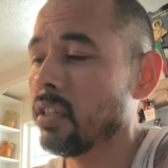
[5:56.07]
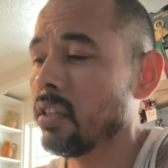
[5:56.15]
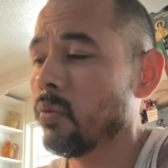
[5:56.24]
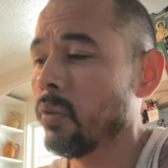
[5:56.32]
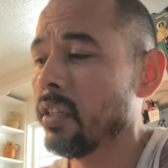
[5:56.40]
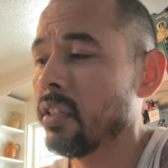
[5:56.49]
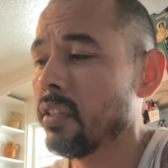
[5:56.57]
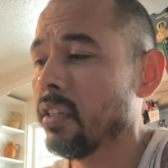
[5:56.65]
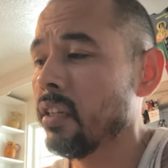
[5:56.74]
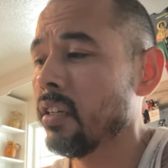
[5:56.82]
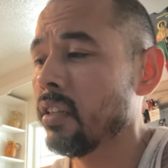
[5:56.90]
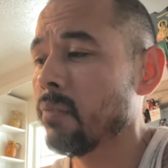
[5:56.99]
And the way he
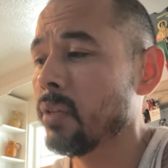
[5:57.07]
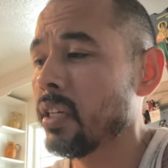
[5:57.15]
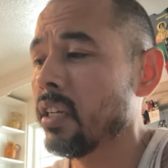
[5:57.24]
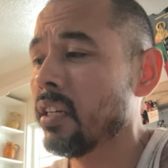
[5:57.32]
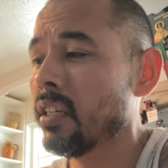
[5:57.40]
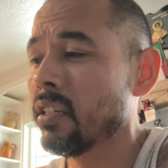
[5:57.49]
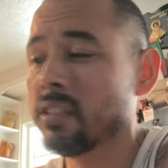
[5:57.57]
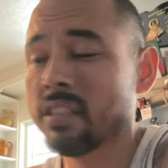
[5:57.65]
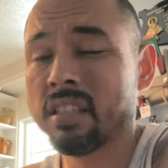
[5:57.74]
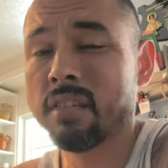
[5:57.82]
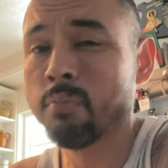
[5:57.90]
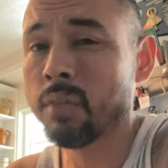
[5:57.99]
did it in the beginning, he
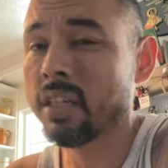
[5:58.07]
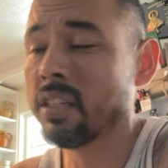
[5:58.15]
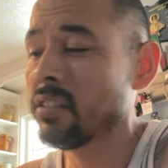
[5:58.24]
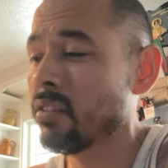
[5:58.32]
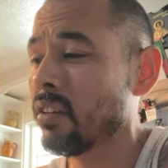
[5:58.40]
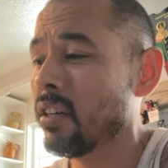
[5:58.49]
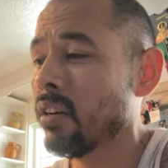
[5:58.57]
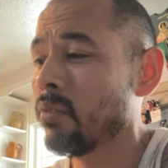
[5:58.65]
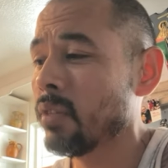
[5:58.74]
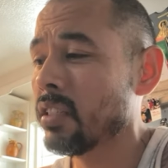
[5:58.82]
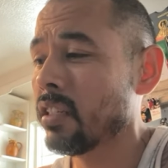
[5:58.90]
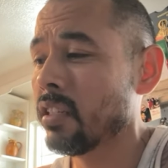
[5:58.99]
just immediately started out
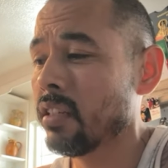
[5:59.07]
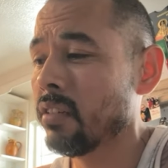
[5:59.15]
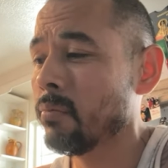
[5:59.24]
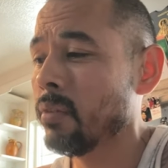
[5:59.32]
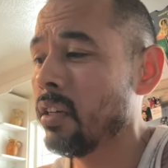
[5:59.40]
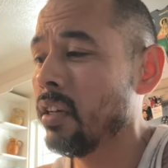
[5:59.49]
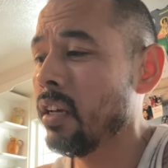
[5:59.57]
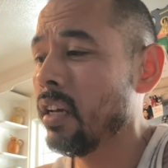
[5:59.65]
wrestling him.